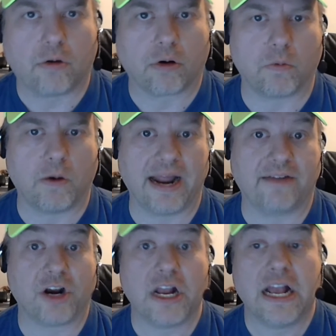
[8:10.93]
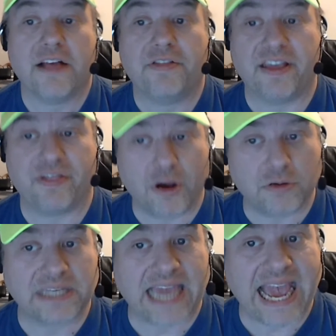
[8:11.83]
or whatever. In
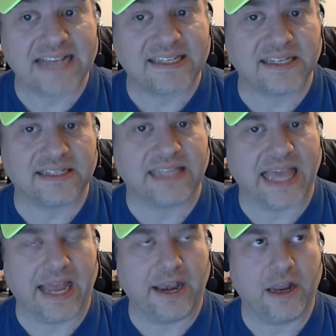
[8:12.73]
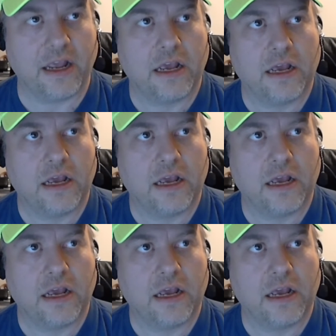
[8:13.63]
those cases, then